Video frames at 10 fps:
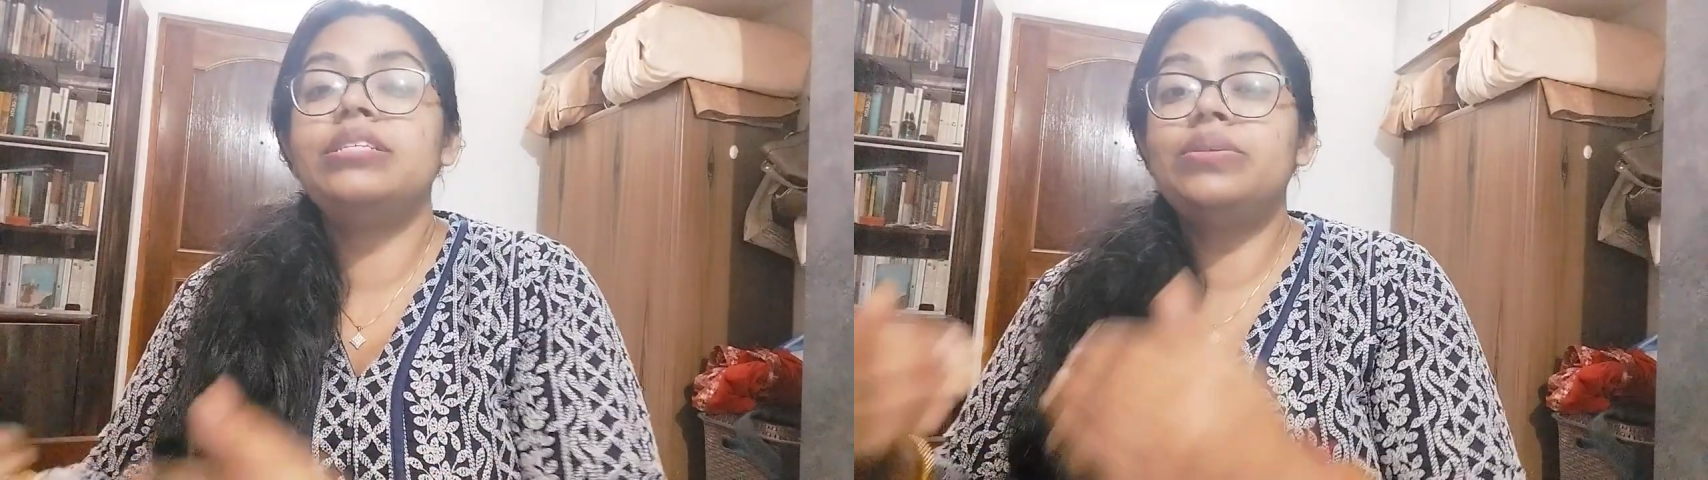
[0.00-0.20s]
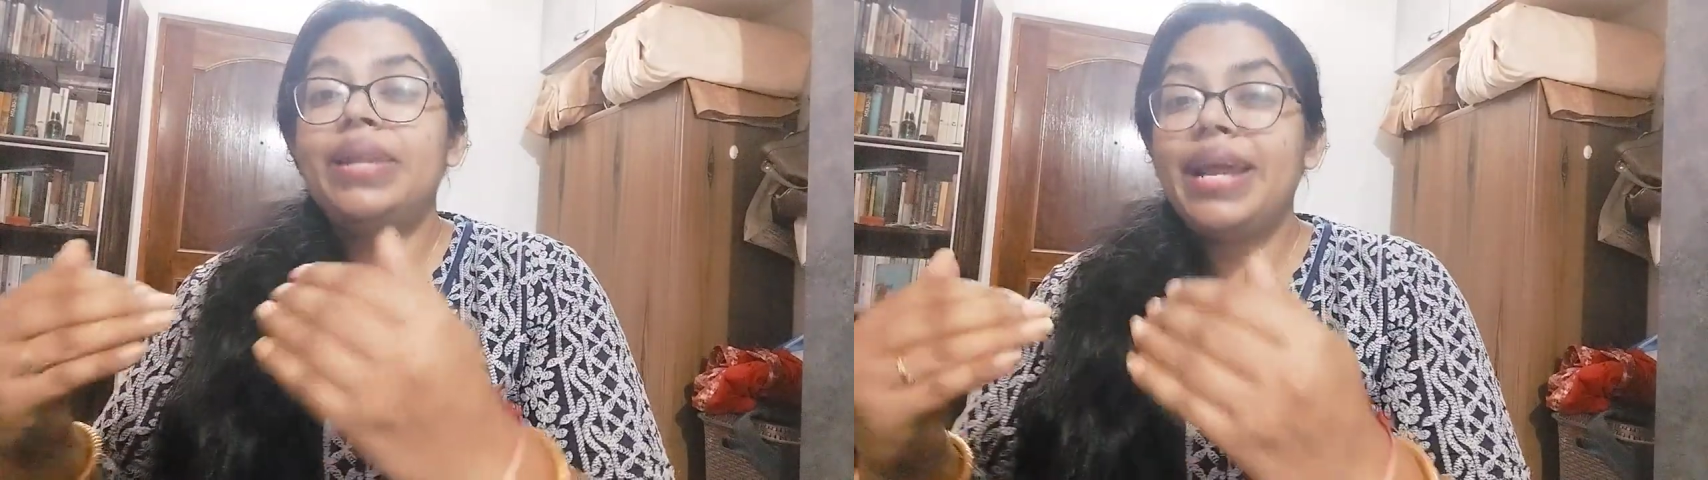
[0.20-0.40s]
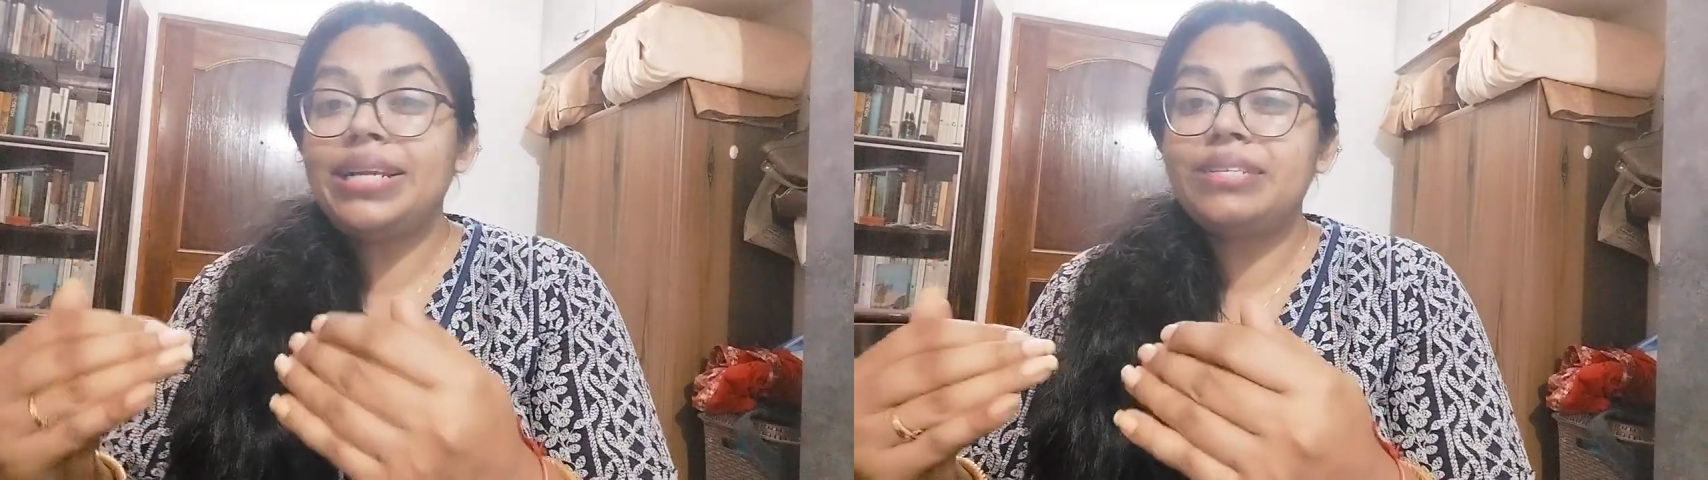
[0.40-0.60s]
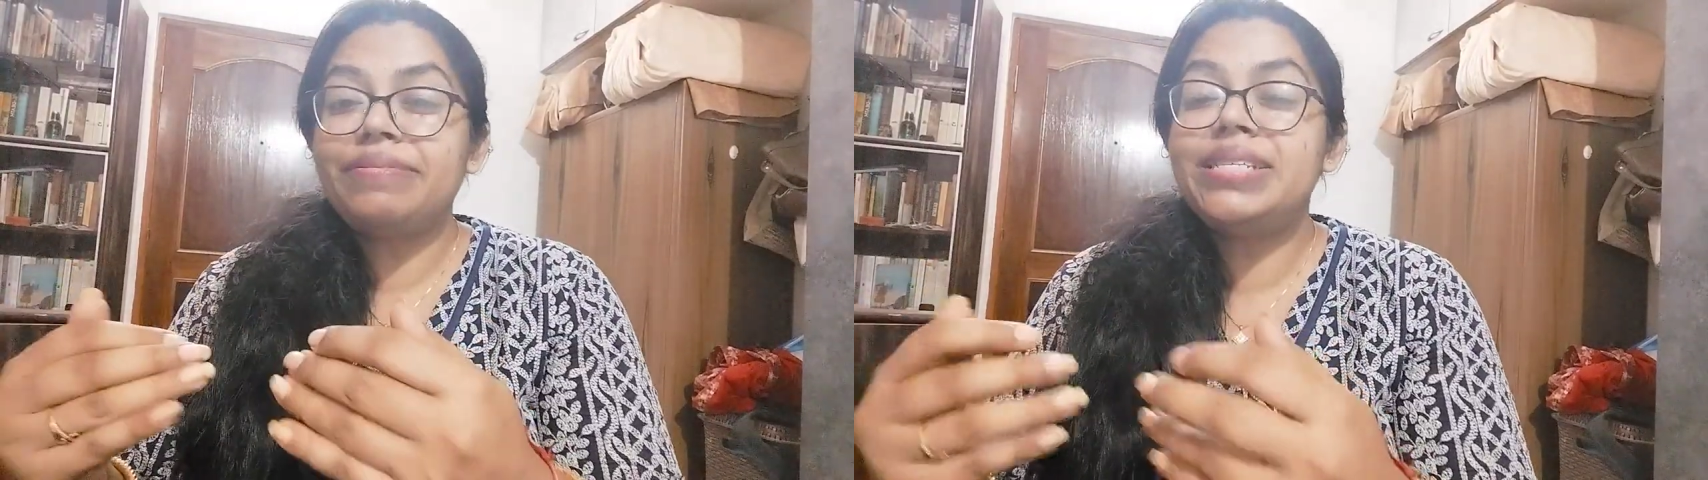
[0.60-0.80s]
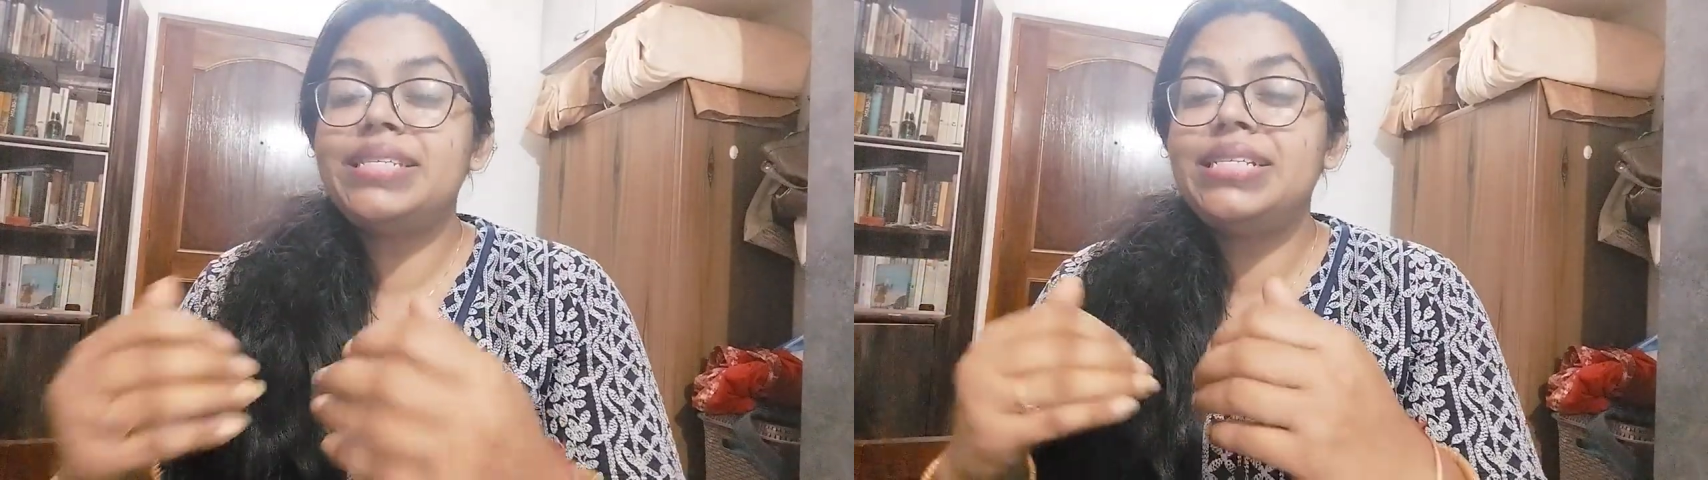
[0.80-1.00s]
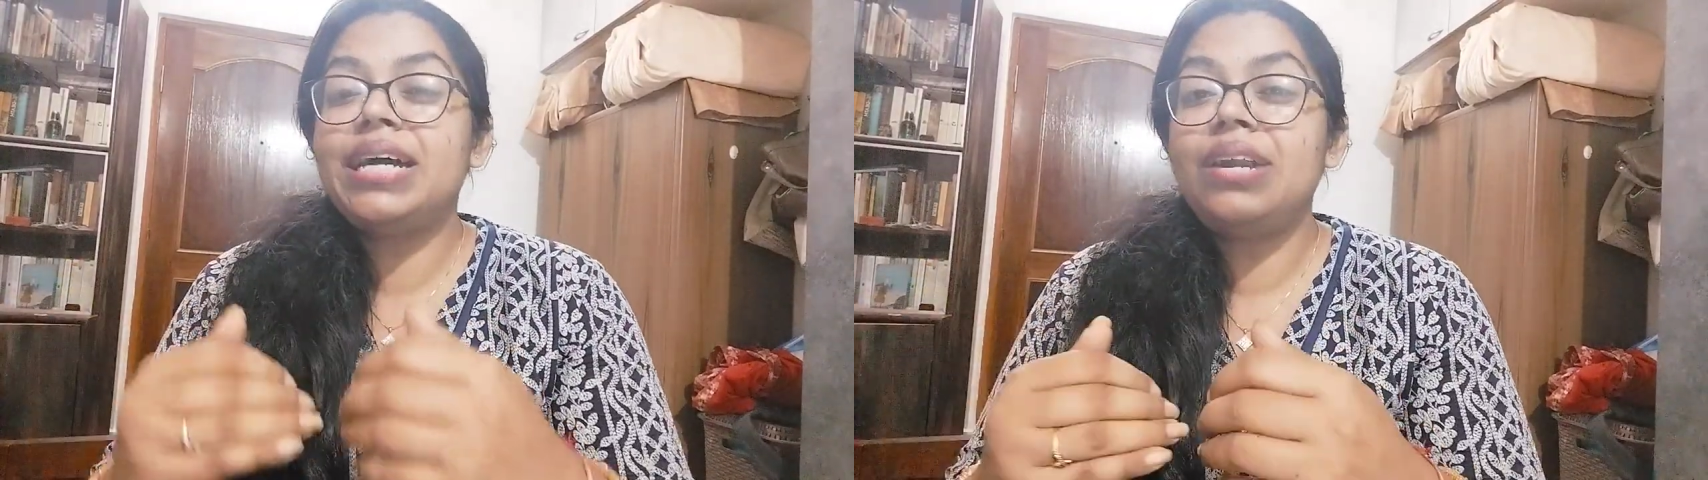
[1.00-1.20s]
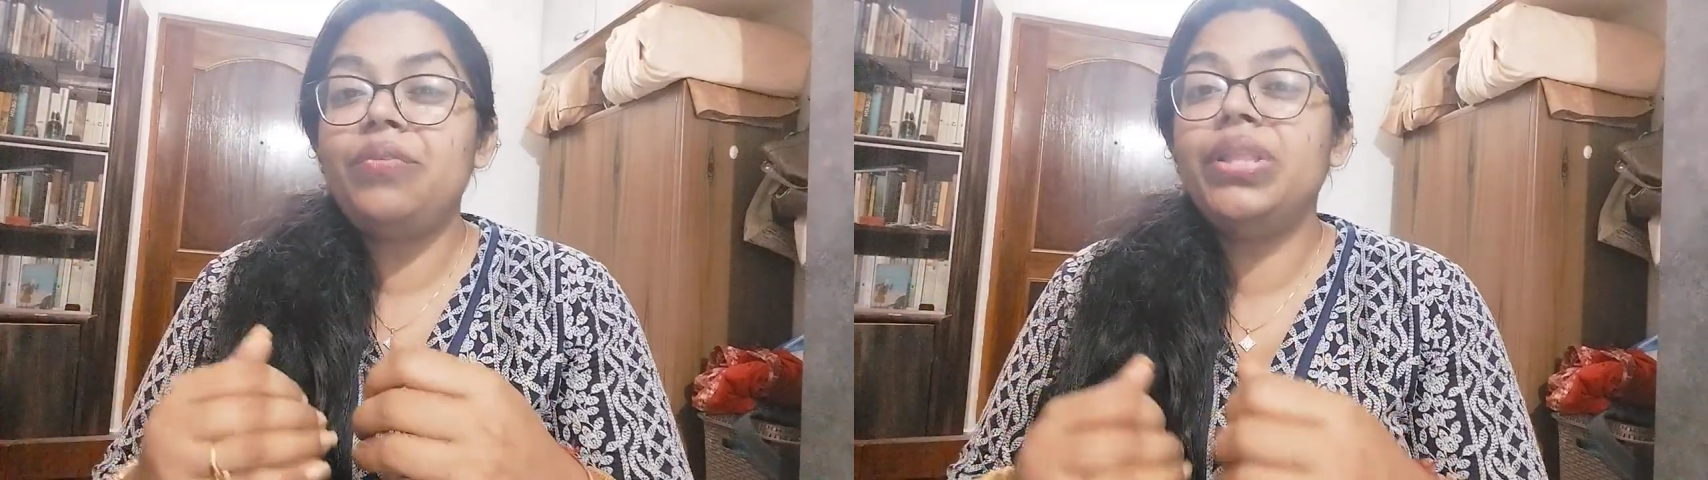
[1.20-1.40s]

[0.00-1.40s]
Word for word: So let us first start